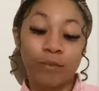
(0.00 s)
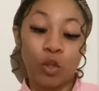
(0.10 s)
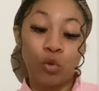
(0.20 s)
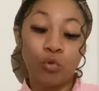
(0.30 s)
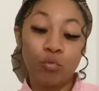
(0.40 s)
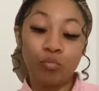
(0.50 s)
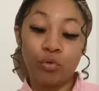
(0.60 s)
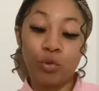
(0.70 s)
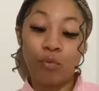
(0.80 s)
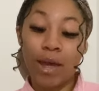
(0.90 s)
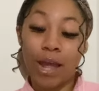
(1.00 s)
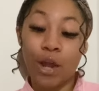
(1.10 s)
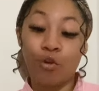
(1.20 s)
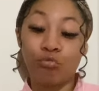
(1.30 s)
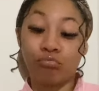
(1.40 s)
You ate
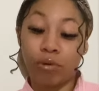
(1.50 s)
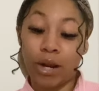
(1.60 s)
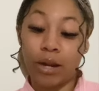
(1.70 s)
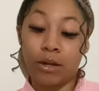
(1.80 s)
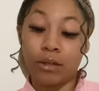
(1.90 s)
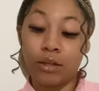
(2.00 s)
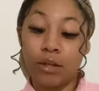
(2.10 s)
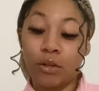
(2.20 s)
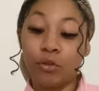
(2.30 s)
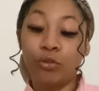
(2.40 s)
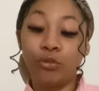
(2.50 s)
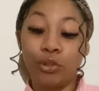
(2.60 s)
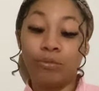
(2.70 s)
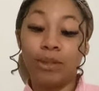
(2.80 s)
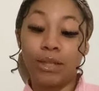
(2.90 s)
great. You
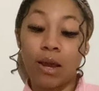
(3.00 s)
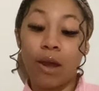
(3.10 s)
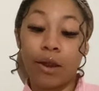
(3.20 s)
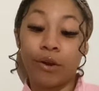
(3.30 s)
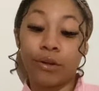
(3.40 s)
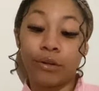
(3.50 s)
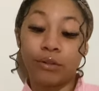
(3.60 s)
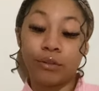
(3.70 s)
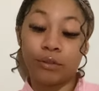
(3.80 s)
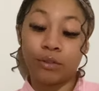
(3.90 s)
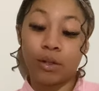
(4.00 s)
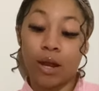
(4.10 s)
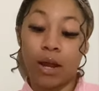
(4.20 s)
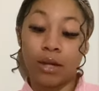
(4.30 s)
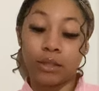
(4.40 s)
should be tired,
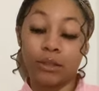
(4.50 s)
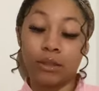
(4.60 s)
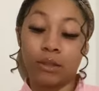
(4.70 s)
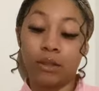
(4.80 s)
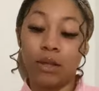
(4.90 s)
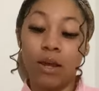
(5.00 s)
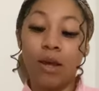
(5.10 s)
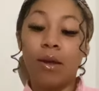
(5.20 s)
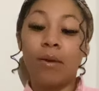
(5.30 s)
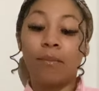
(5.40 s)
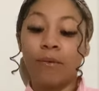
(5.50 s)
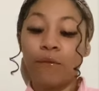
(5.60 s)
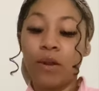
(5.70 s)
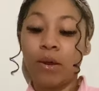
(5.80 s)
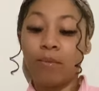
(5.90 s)
honestly. My
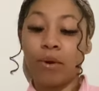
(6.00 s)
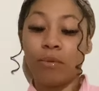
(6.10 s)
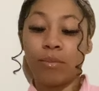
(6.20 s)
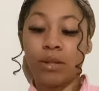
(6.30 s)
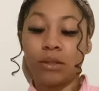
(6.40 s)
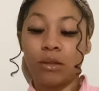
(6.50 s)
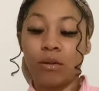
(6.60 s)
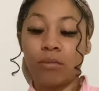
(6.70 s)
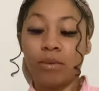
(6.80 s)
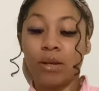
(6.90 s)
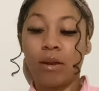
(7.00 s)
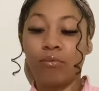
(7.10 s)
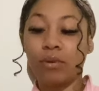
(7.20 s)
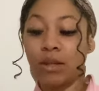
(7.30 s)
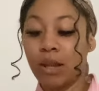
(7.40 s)
freaking bow messed up, and I
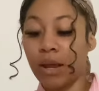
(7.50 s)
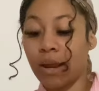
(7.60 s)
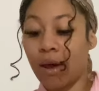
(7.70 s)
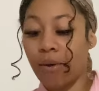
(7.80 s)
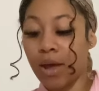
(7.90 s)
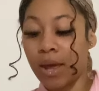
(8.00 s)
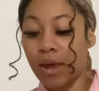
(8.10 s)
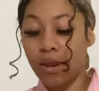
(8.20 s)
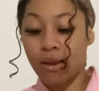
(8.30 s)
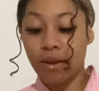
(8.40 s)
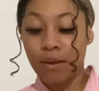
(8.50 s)
really like how I had it.